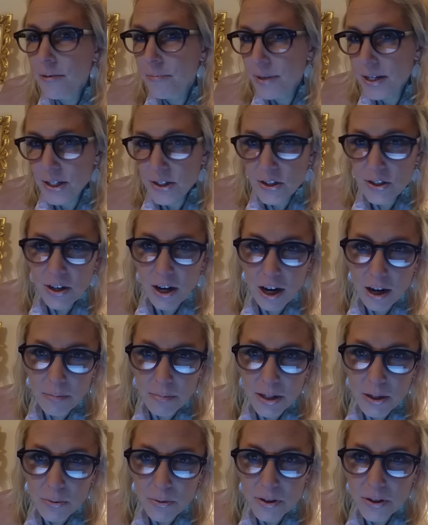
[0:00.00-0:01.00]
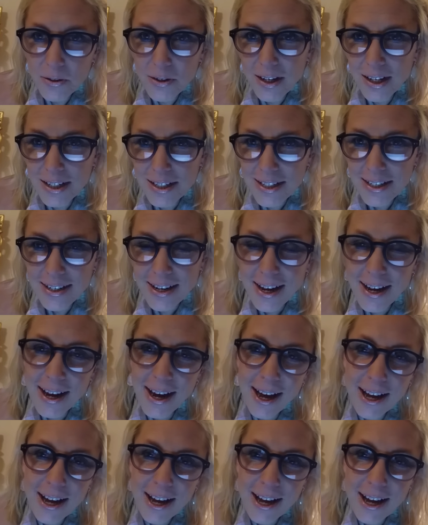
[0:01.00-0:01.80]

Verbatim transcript: Peace and harmony with you here today.